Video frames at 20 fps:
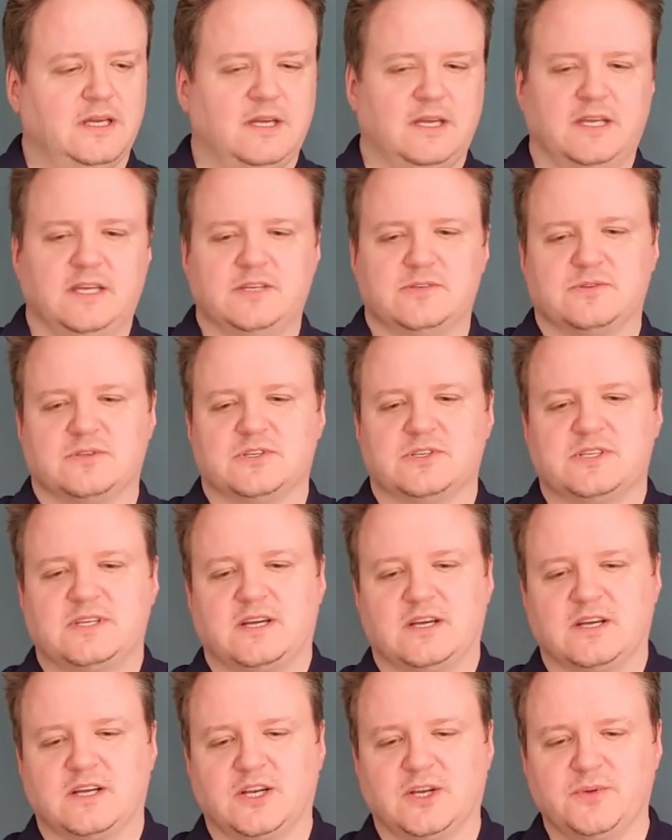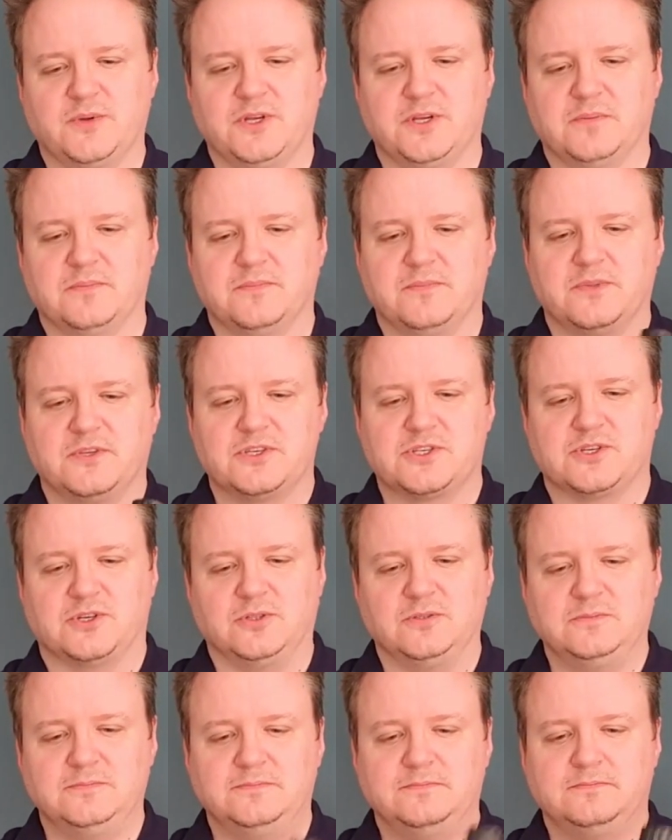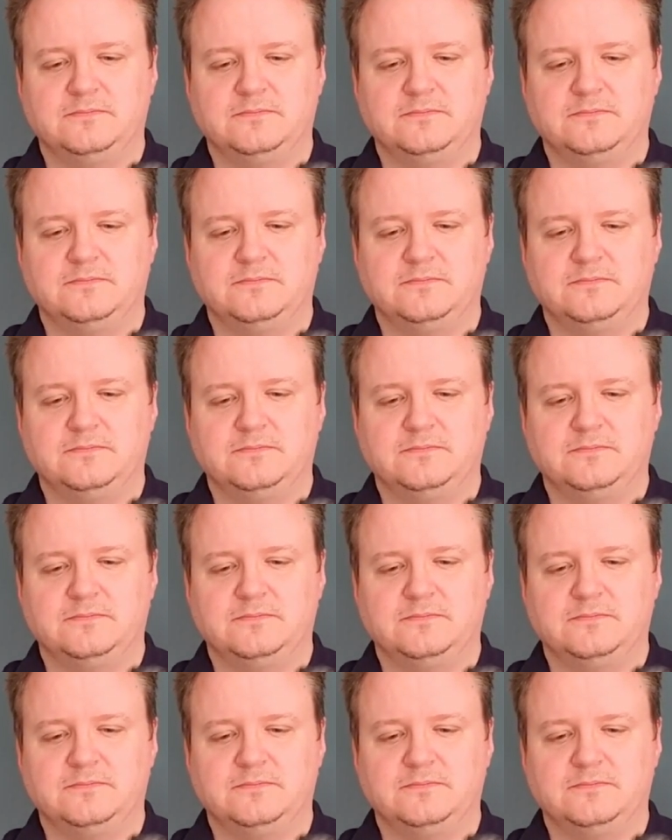is we're going to start gluing up the skull.